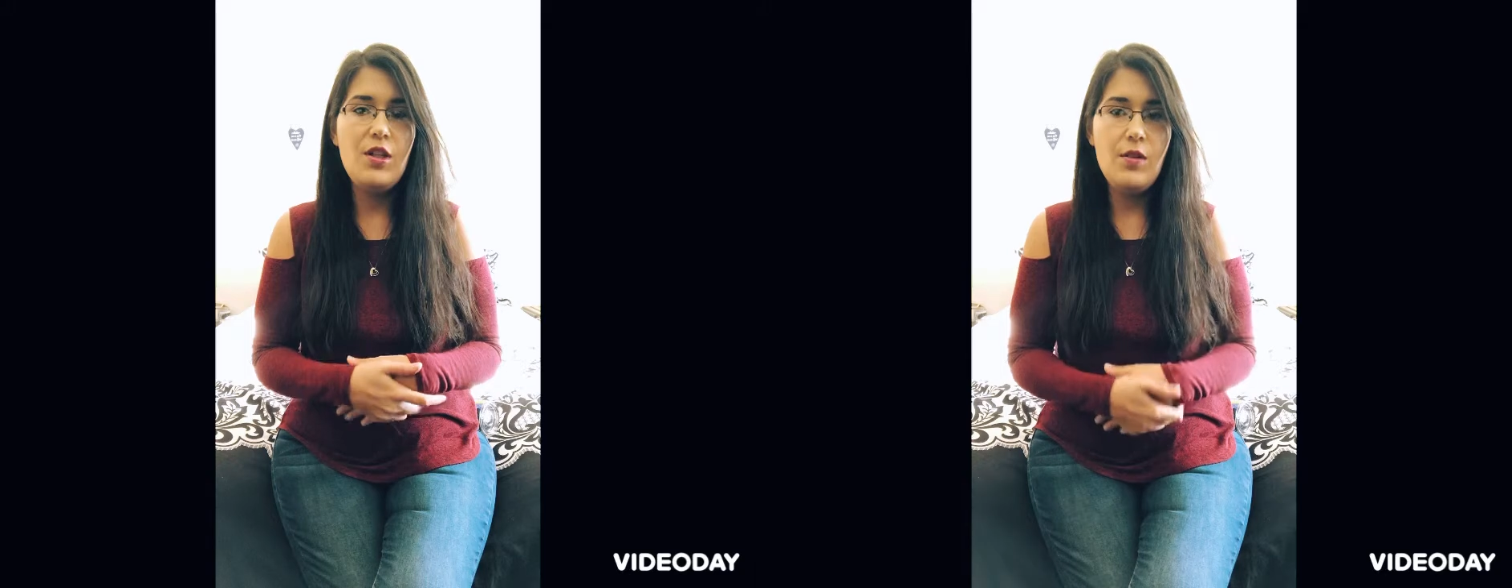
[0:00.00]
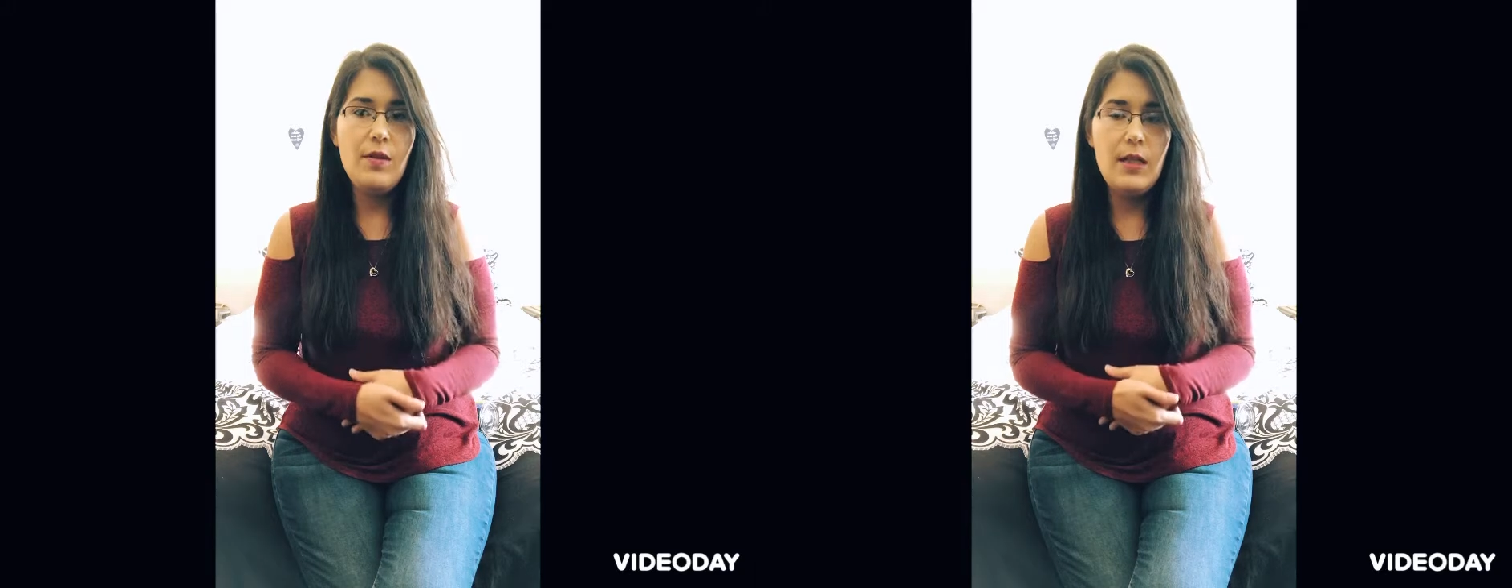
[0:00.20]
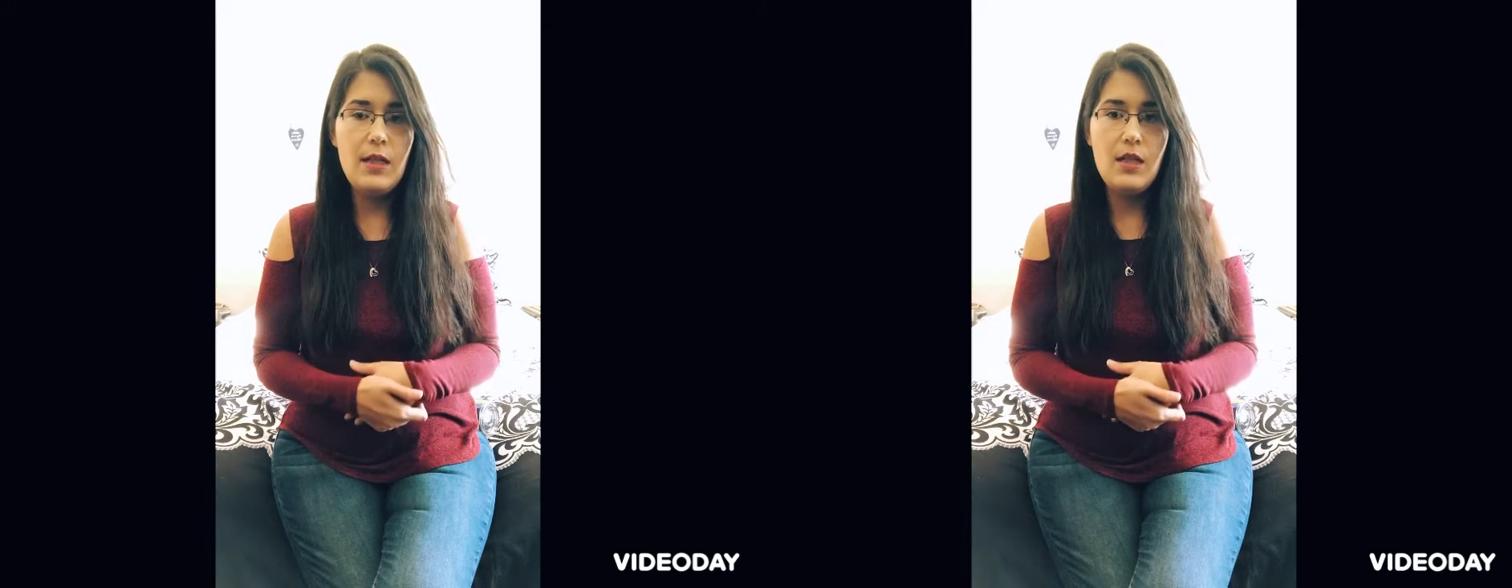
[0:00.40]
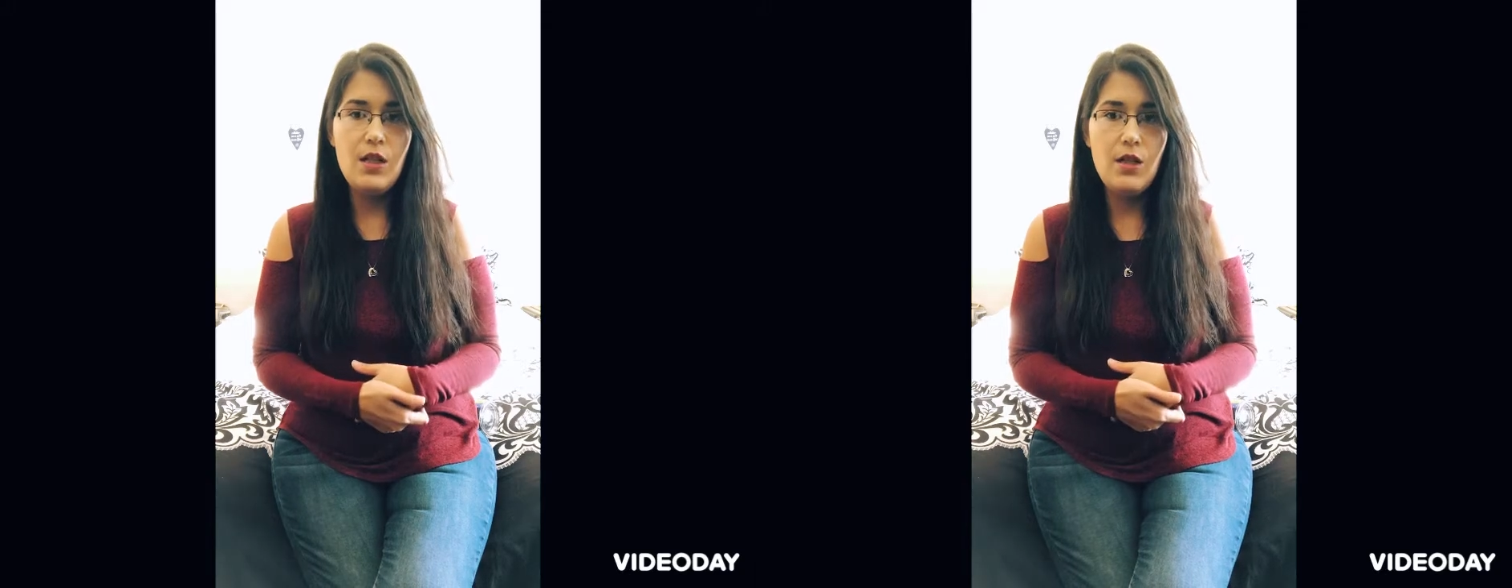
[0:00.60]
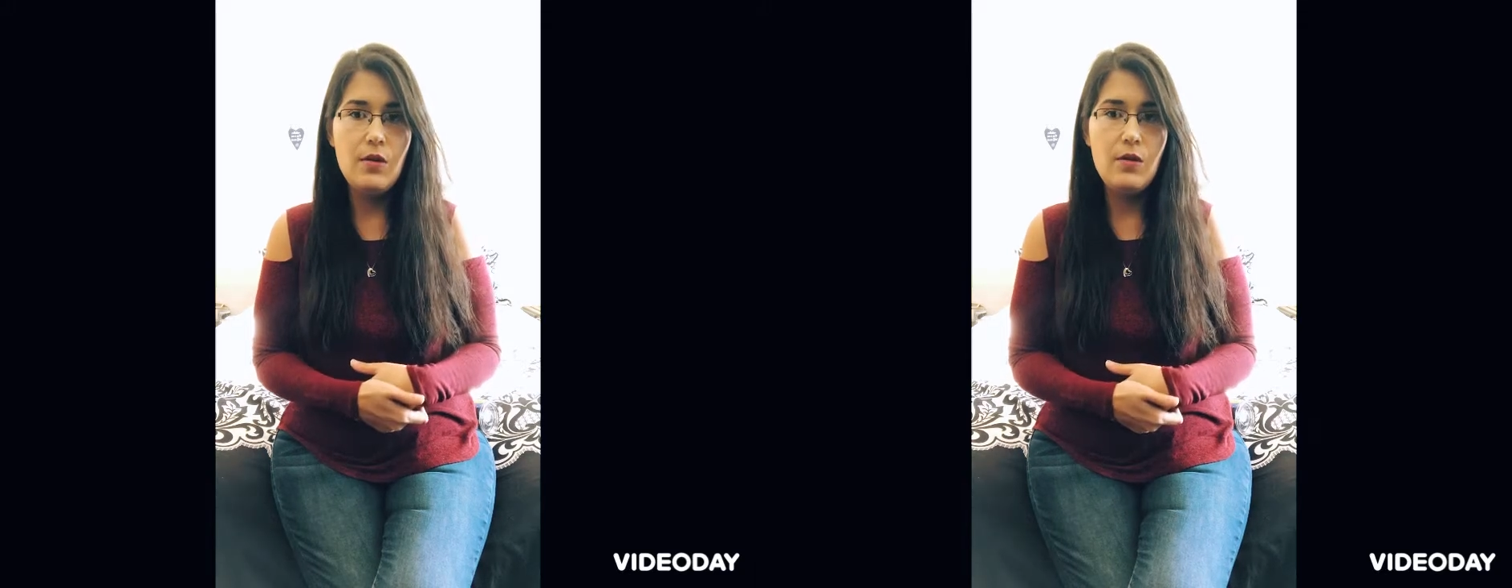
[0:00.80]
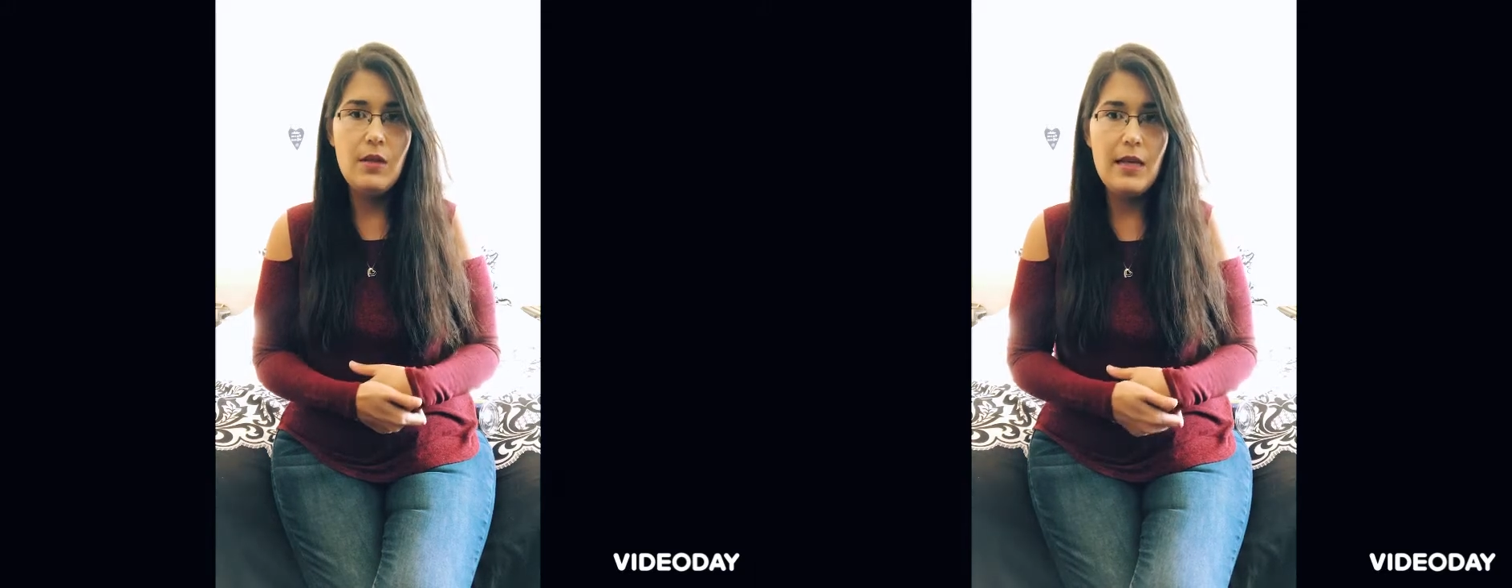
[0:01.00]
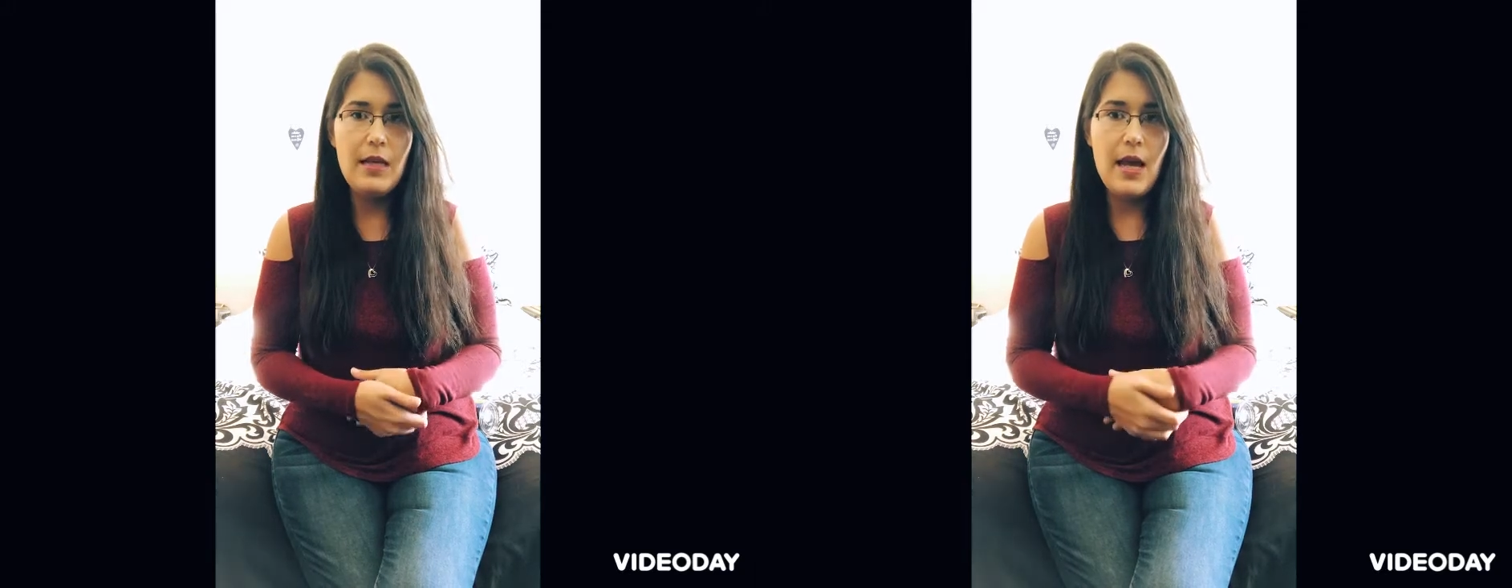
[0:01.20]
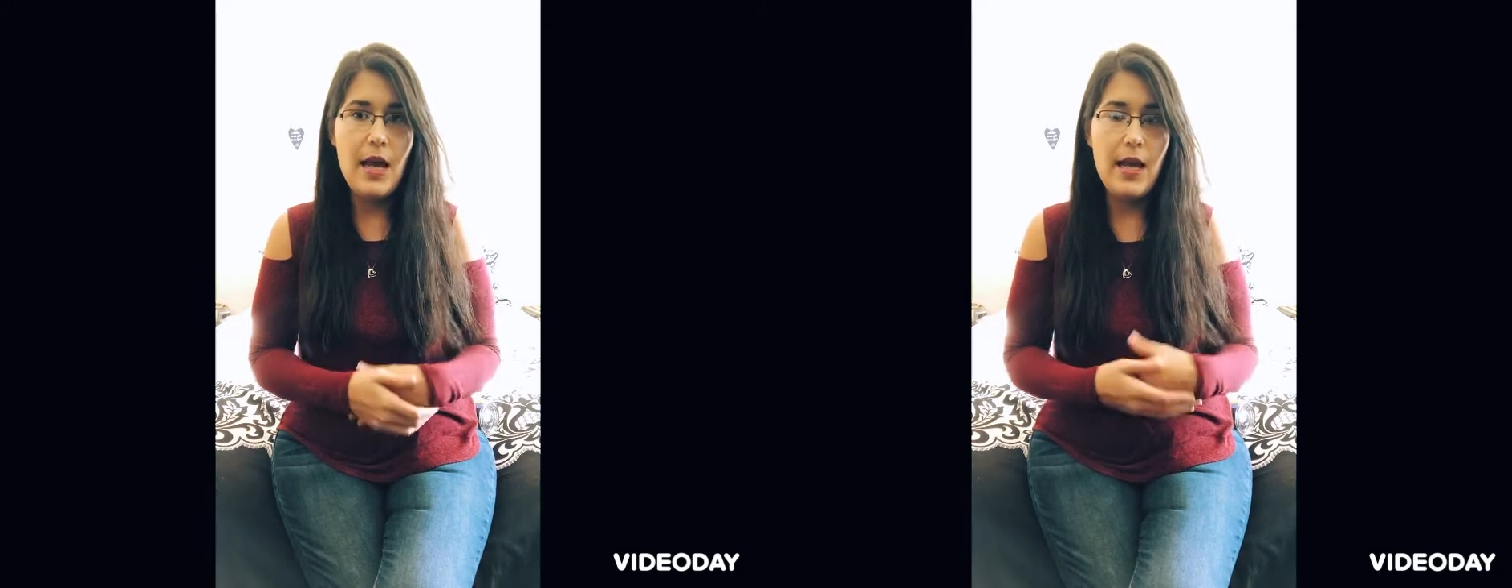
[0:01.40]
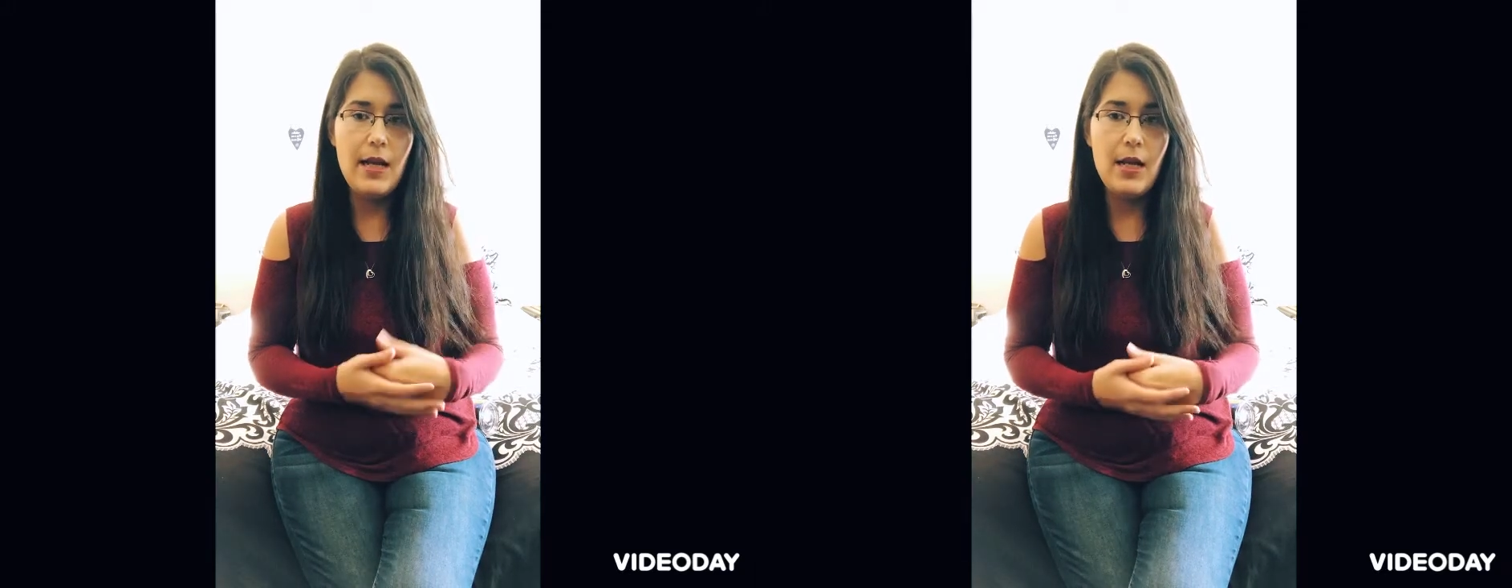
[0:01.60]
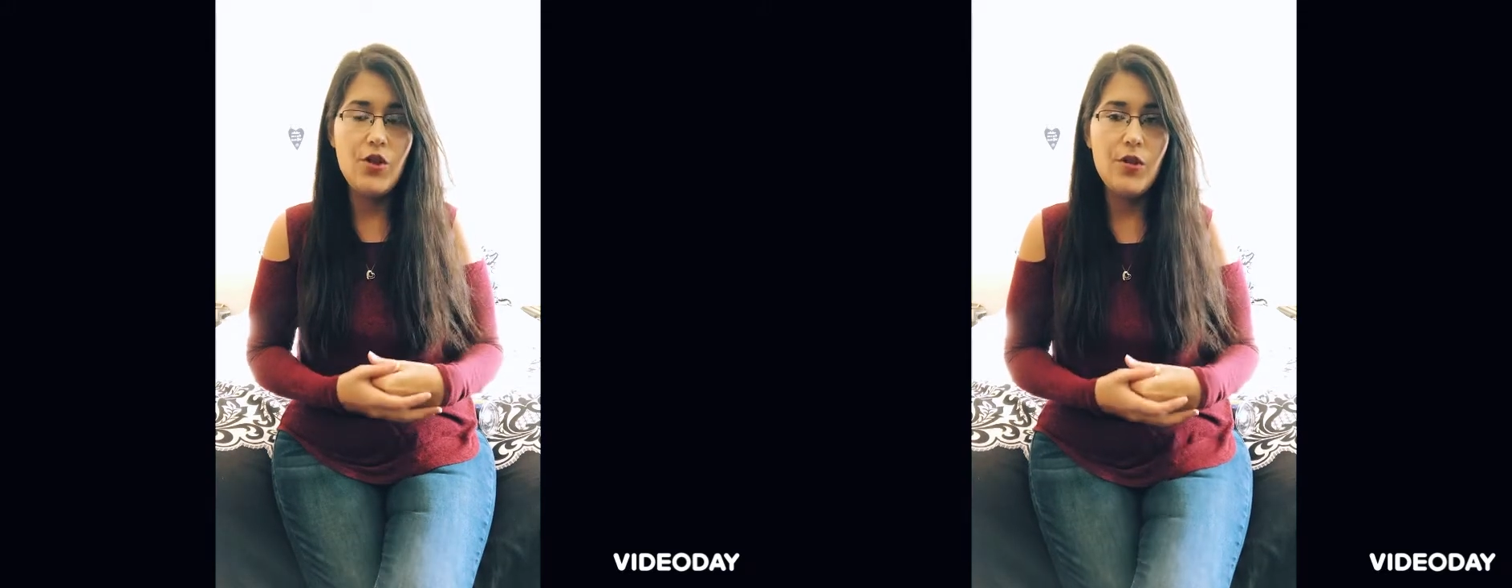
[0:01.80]
need to do to get an
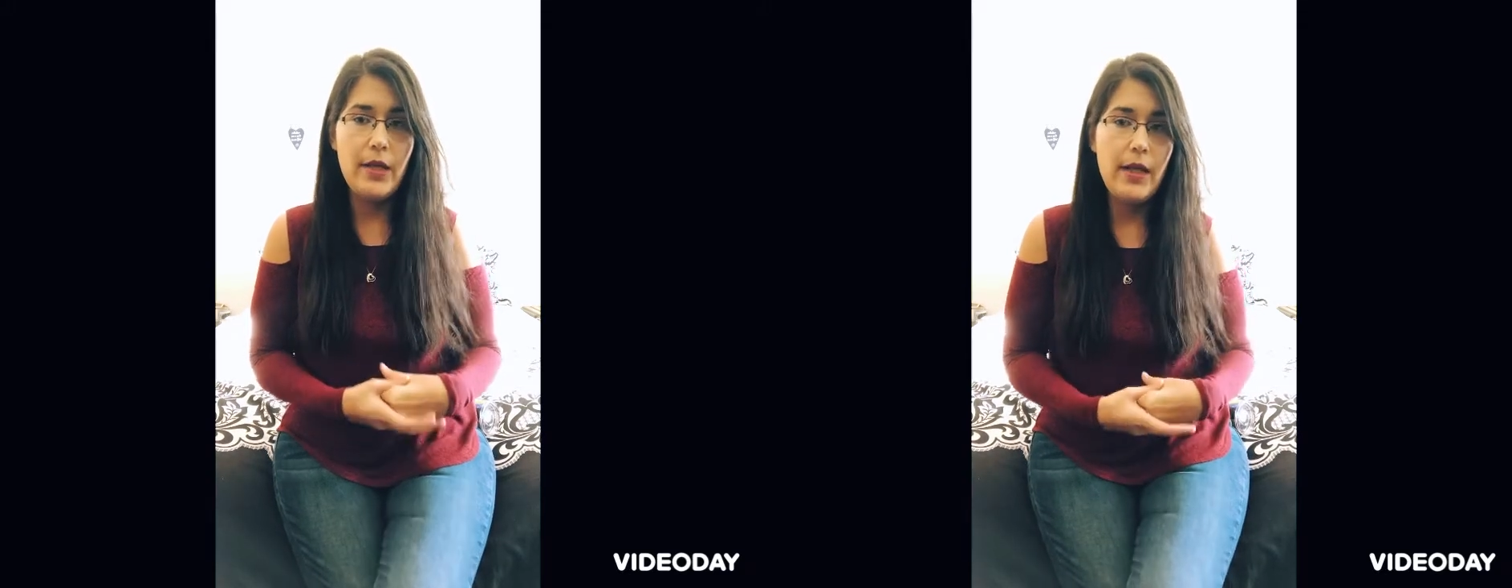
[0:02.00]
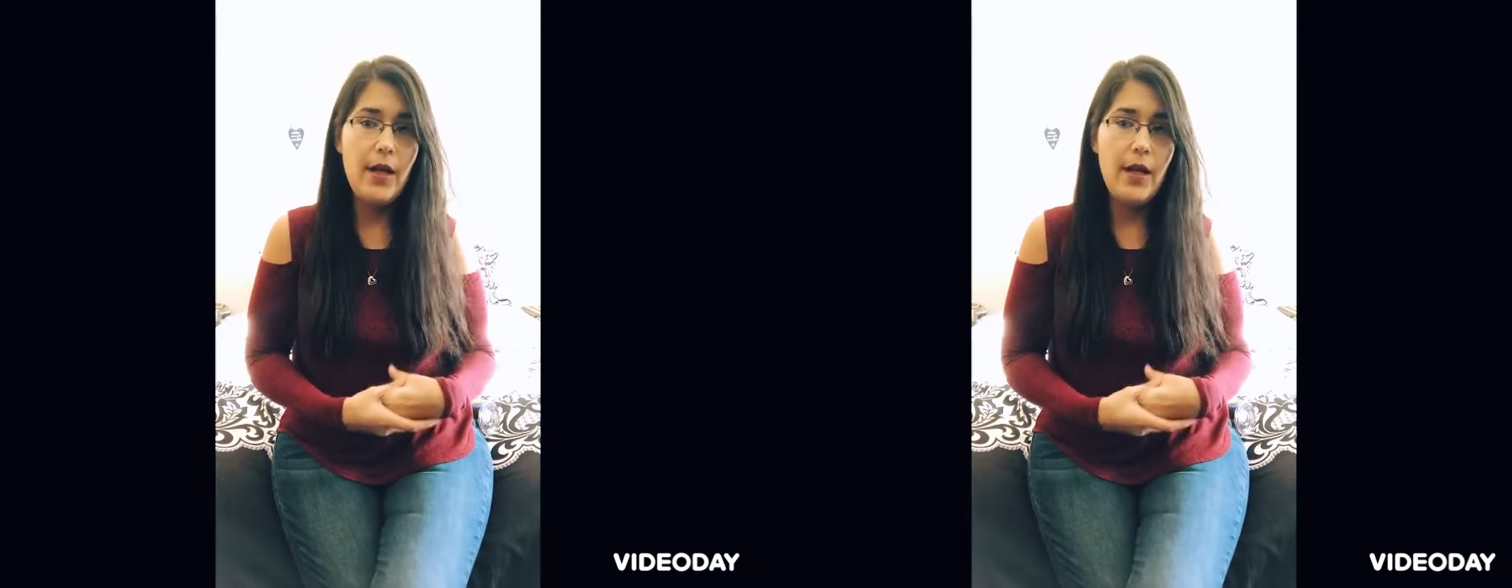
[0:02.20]
entry.